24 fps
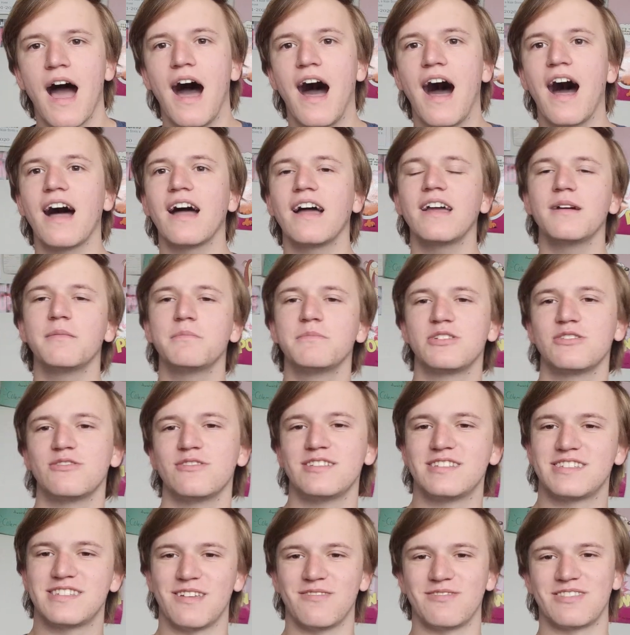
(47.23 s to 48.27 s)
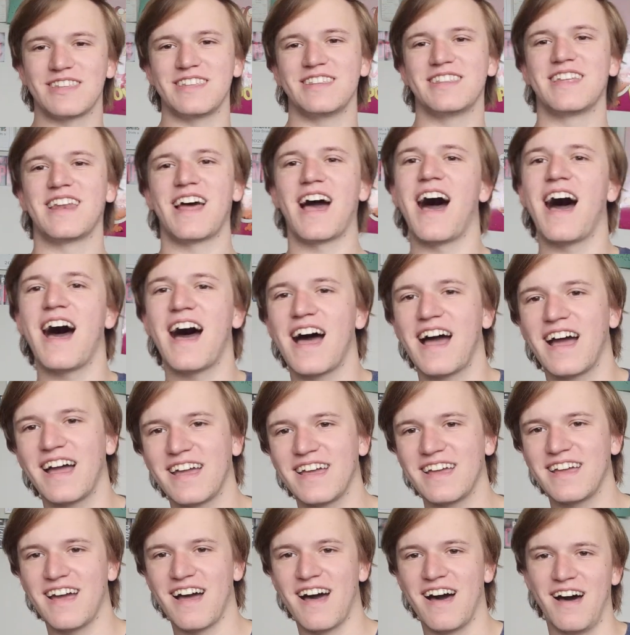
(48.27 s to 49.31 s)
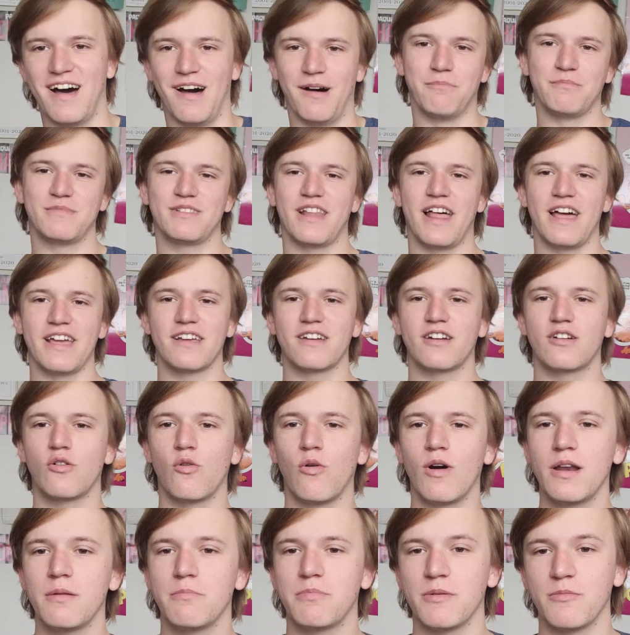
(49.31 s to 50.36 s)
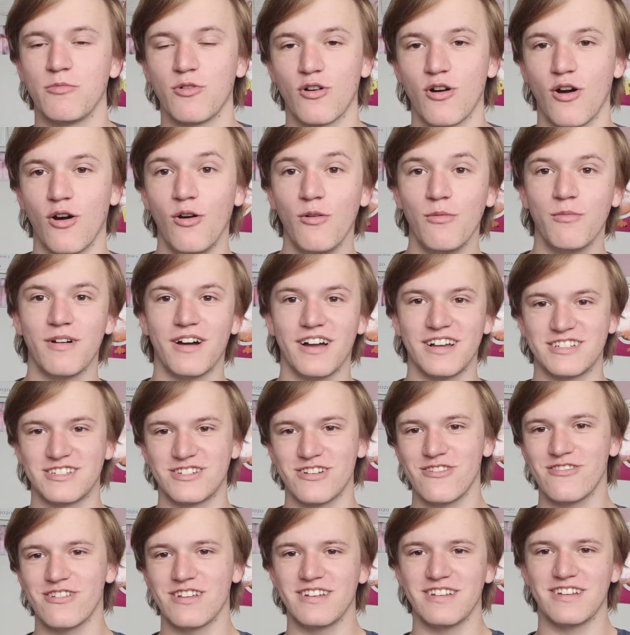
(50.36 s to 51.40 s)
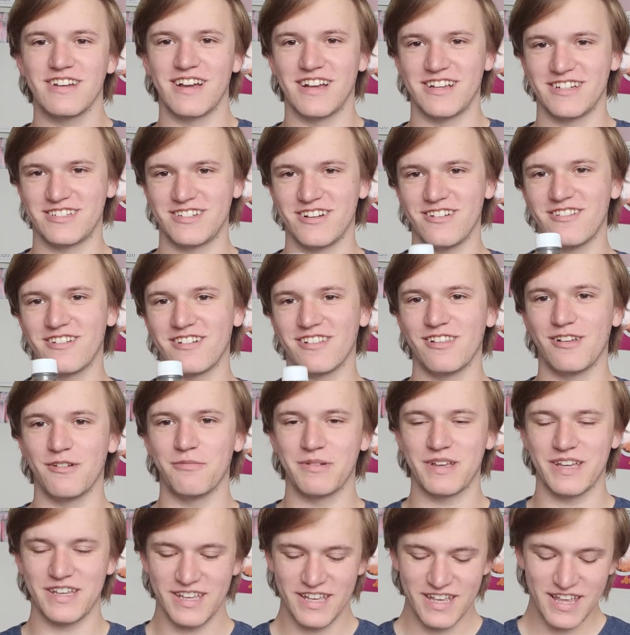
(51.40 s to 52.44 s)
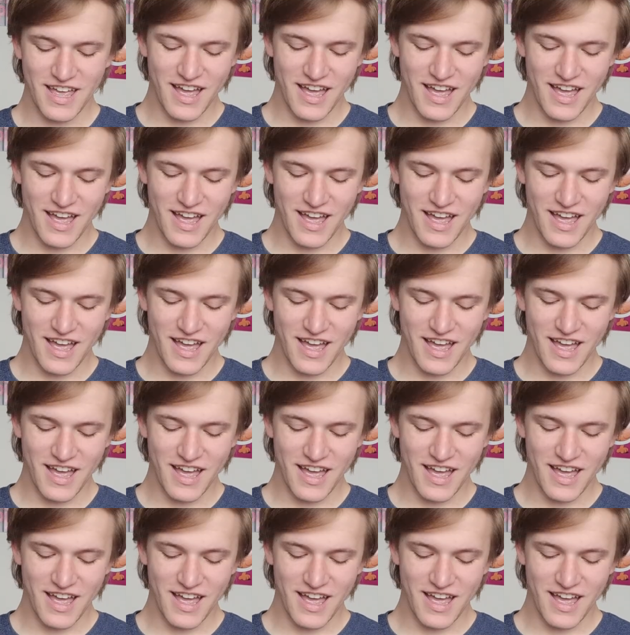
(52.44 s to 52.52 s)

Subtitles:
I am doing something that I like quite a bit more. Oh, I showed it. I showed it a little bit.